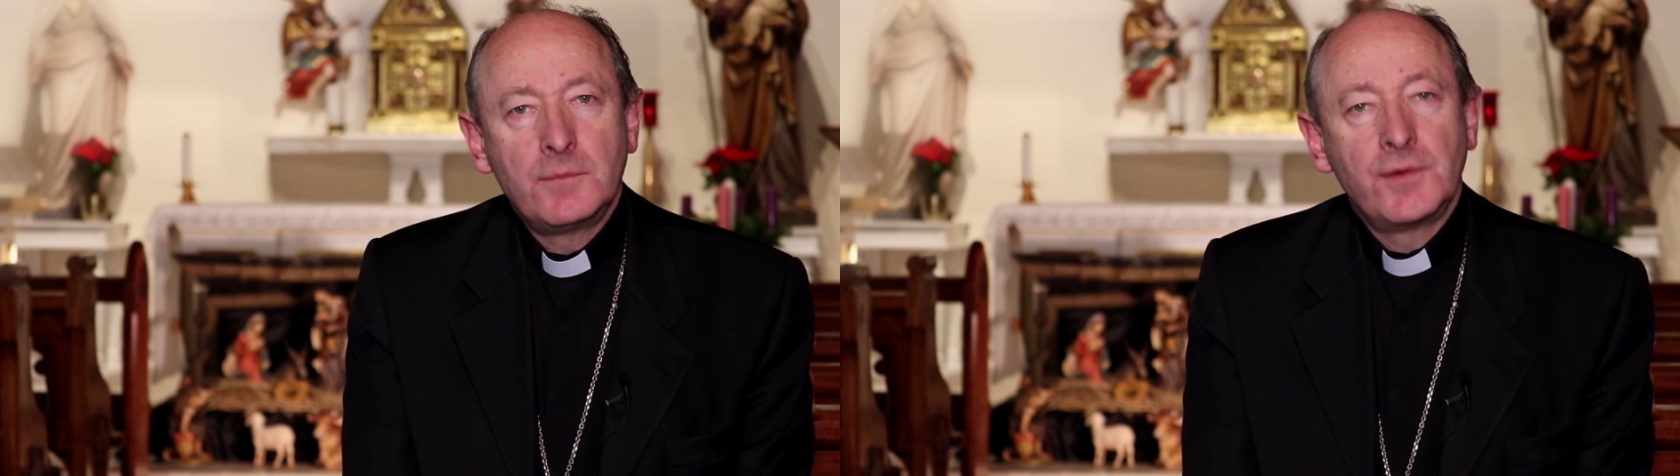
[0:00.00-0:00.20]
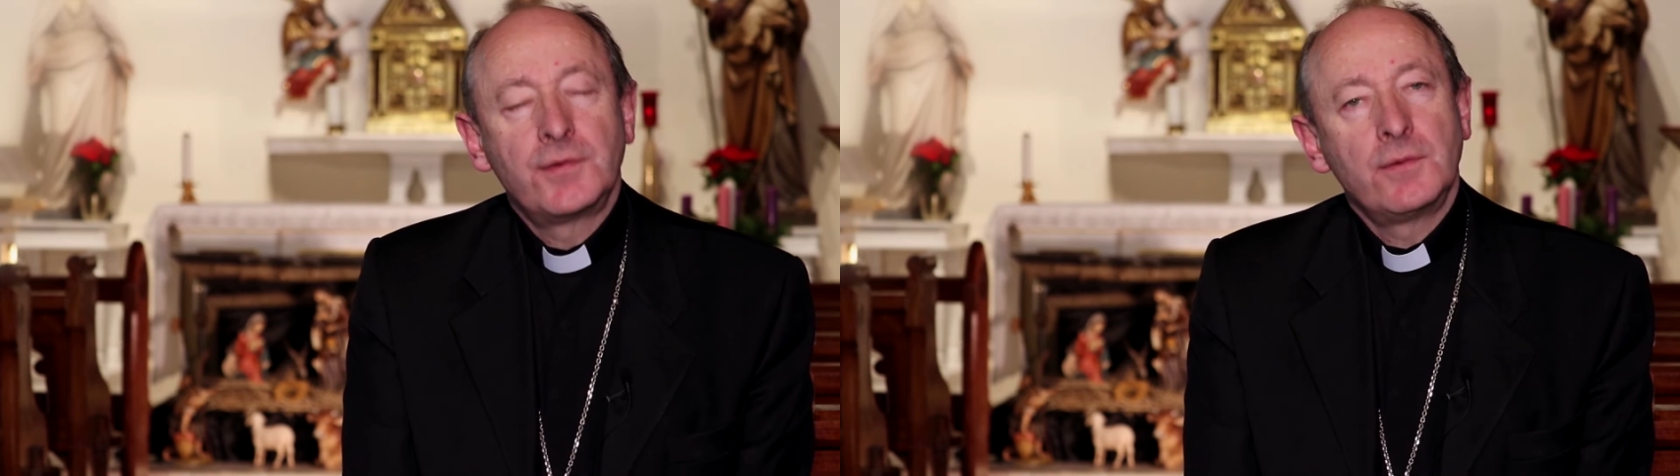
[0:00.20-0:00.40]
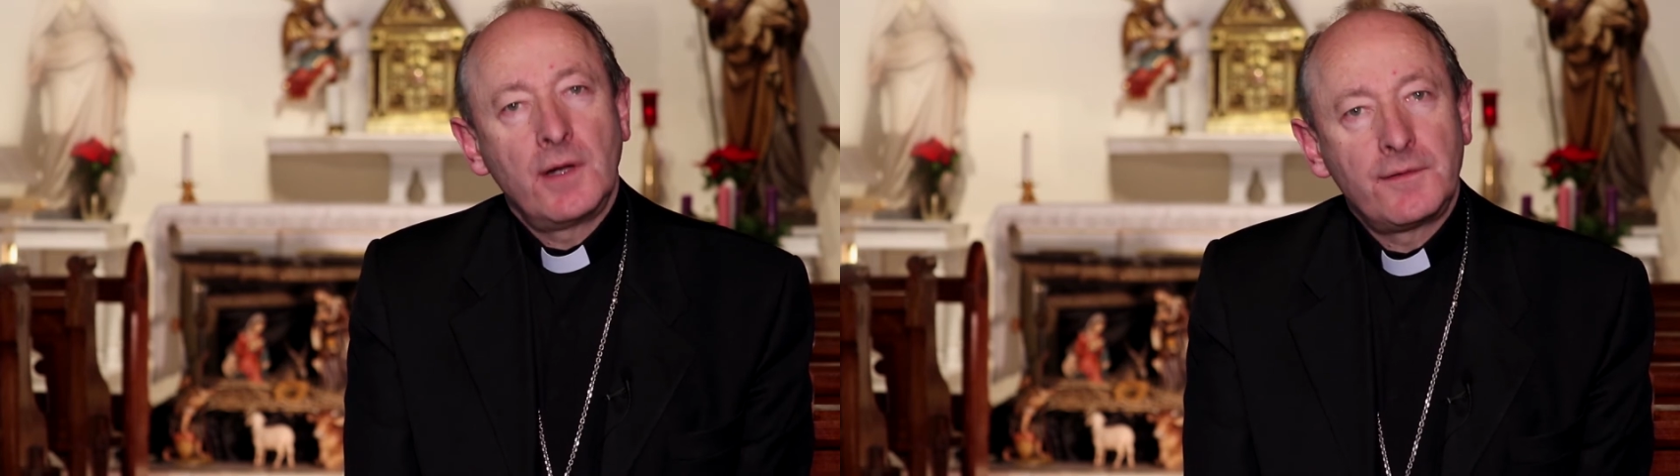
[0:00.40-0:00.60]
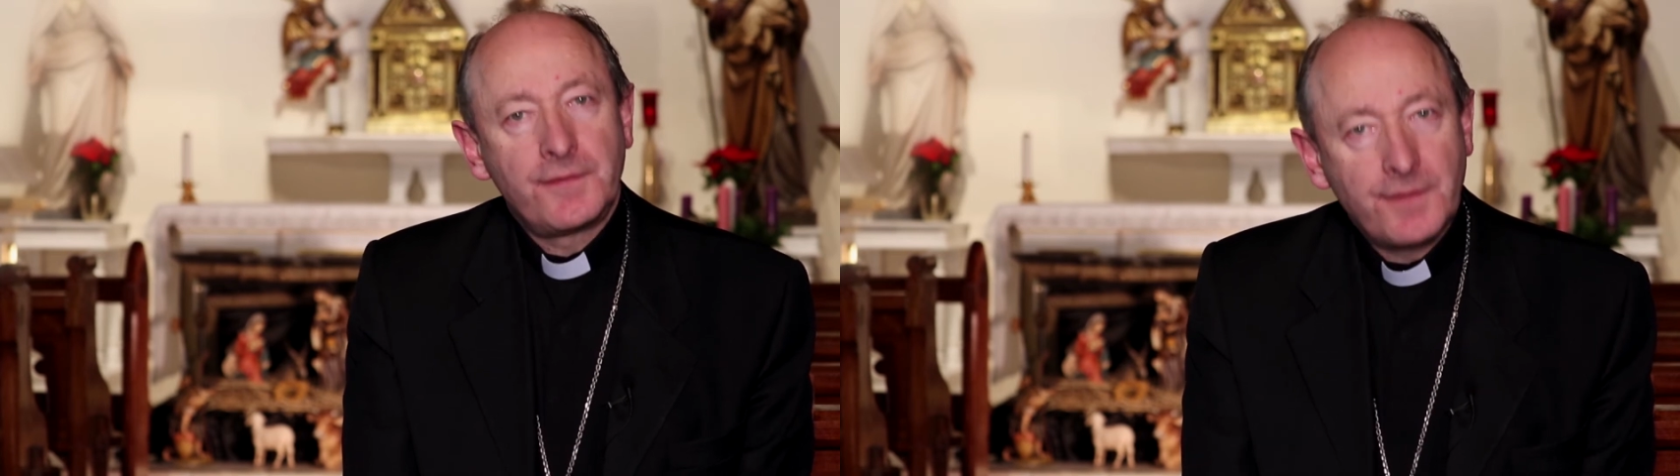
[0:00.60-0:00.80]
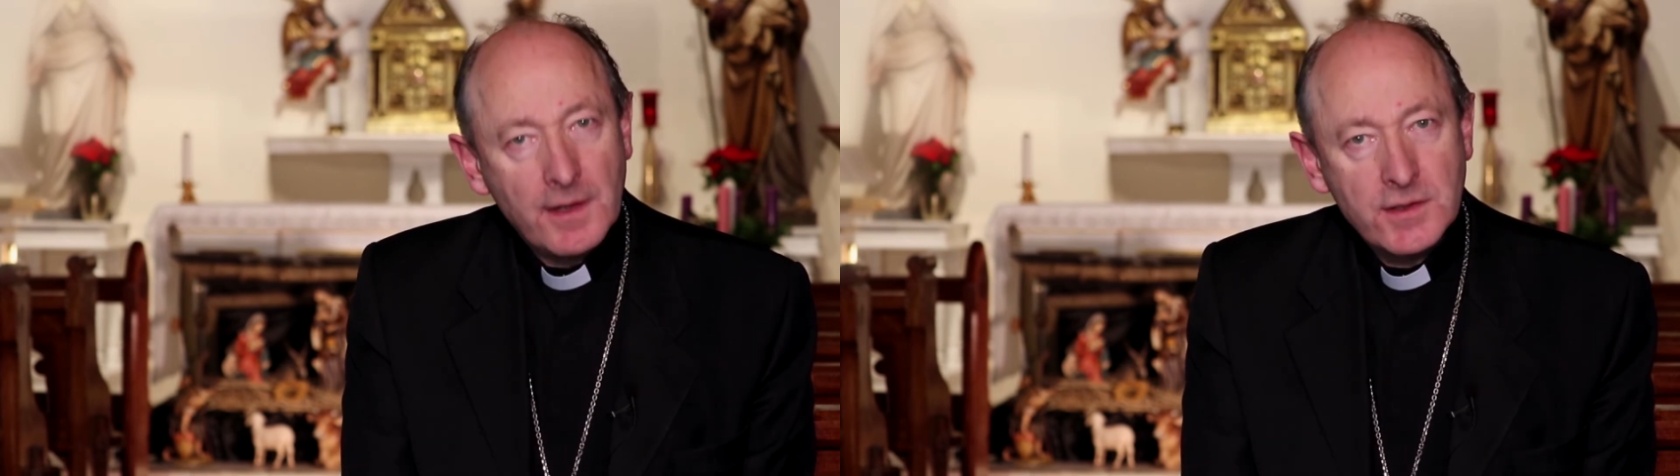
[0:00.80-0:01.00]
but through our
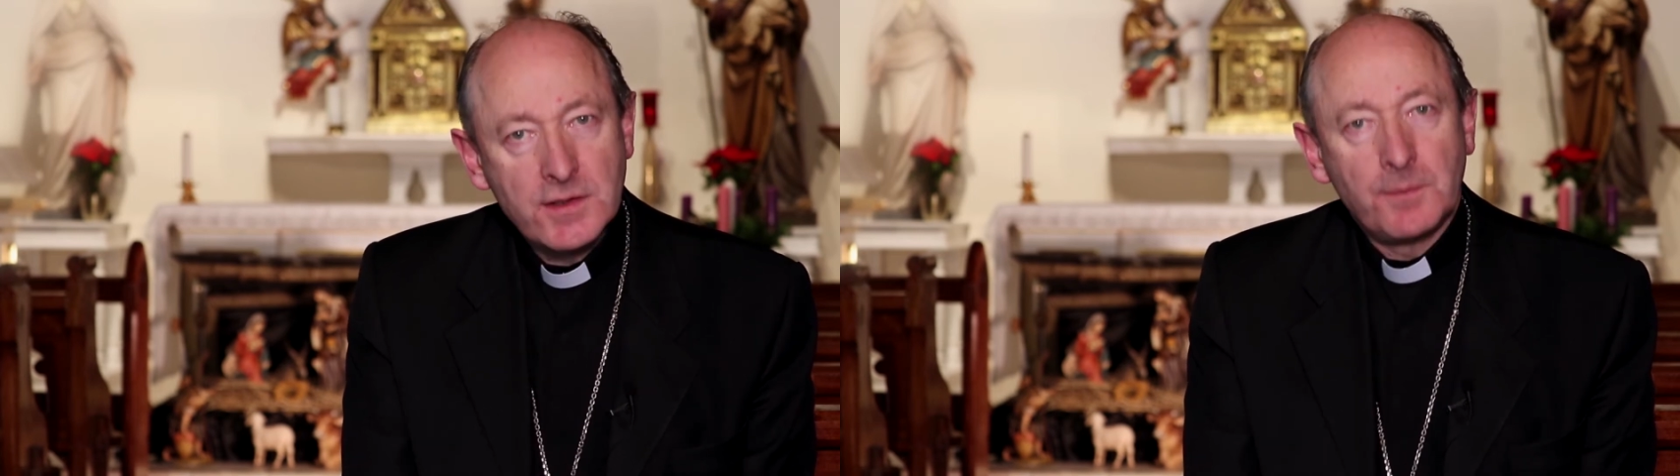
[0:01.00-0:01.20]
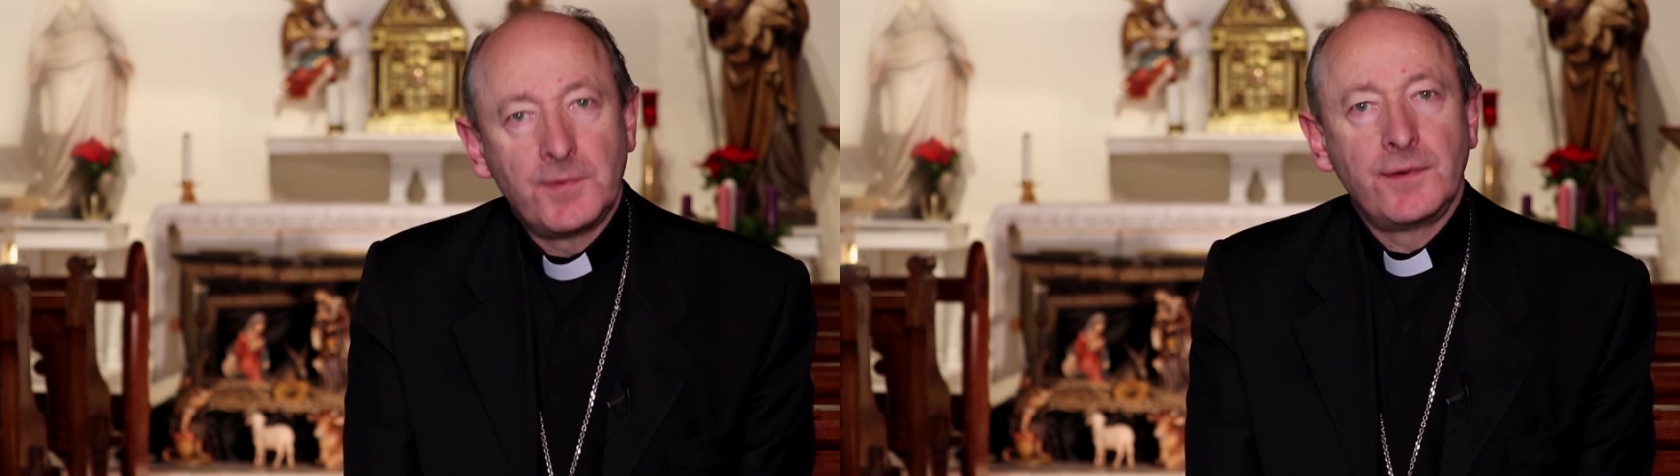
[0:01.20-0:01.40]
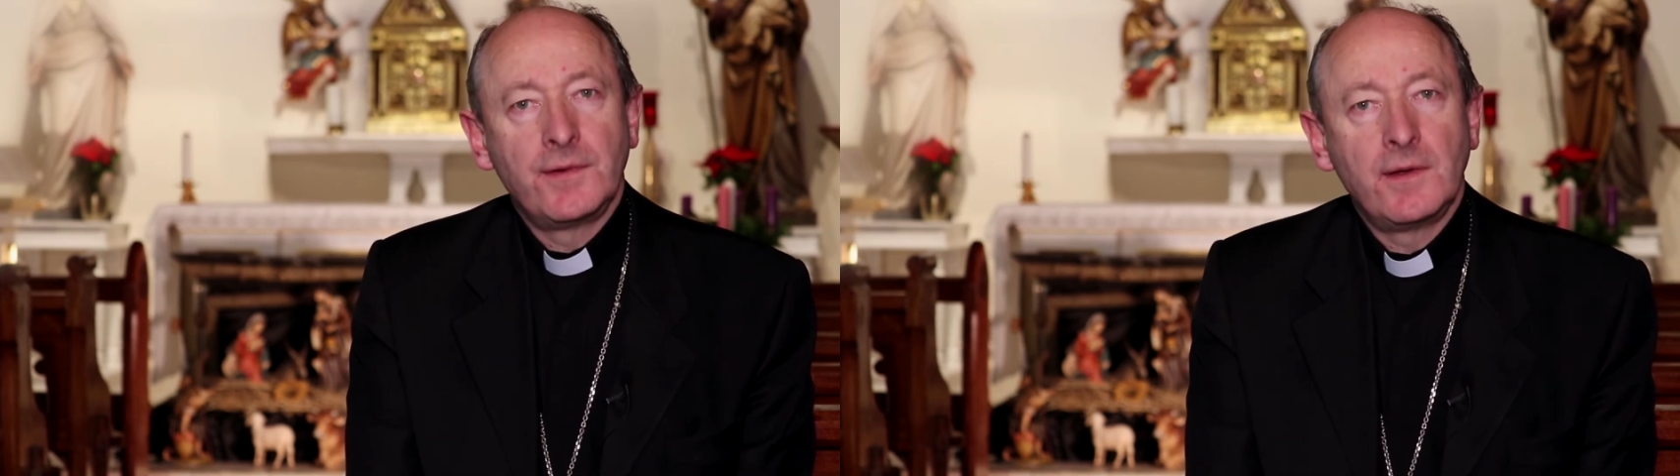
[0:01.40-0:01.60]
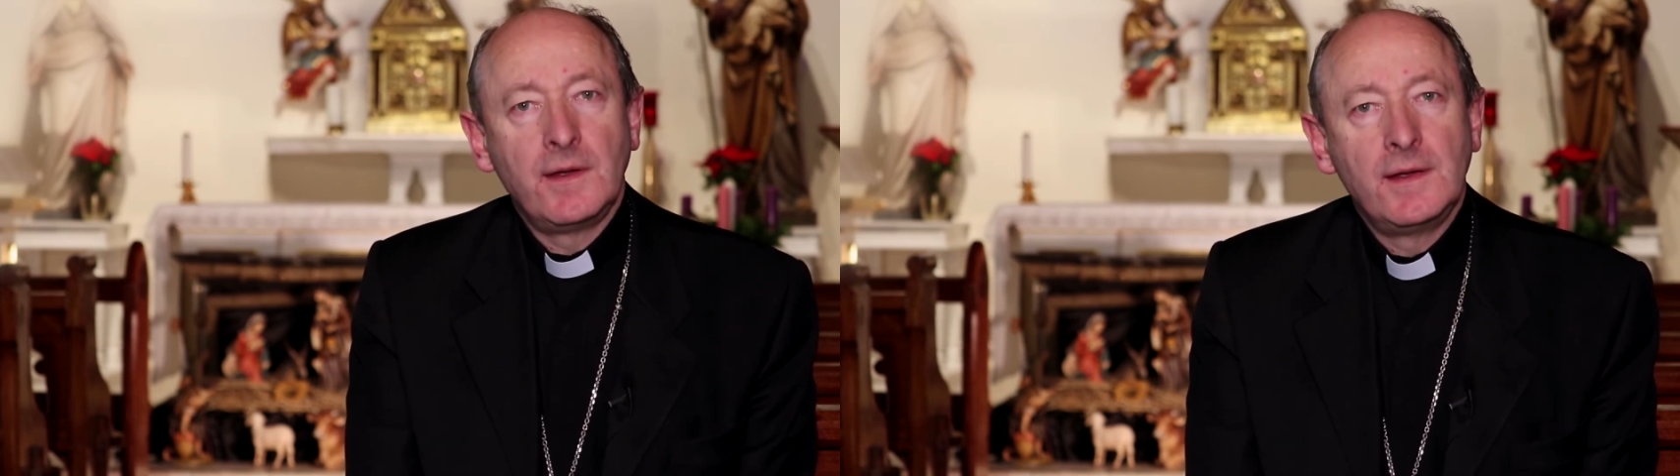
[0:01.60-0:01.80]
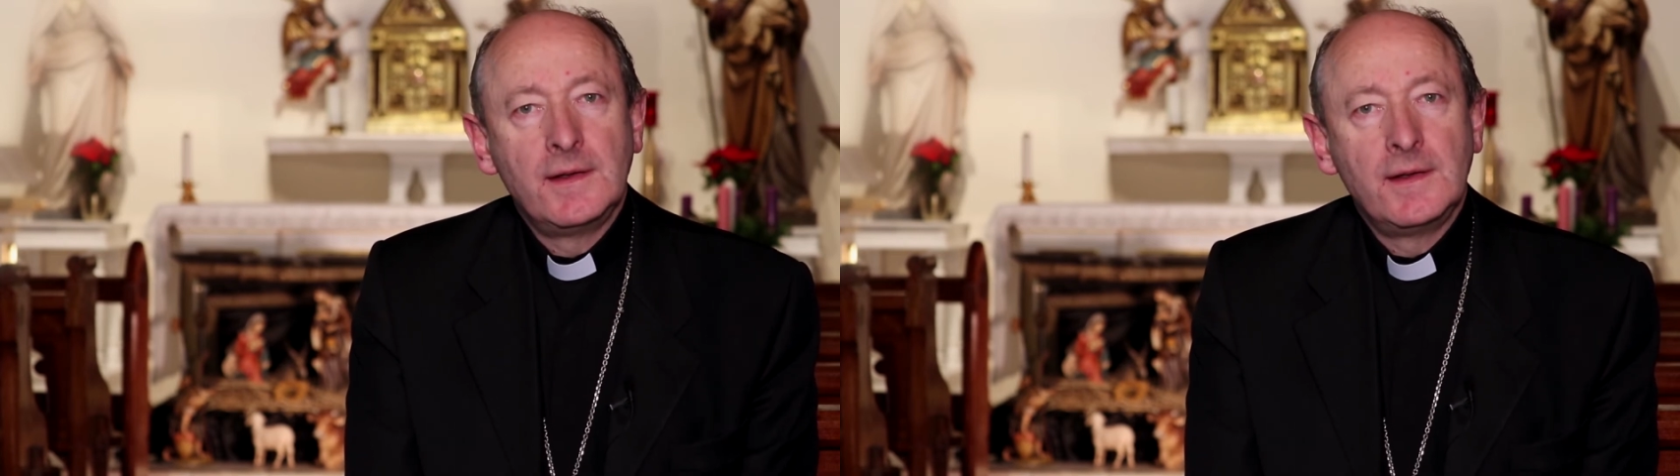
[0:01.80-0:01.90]
friendships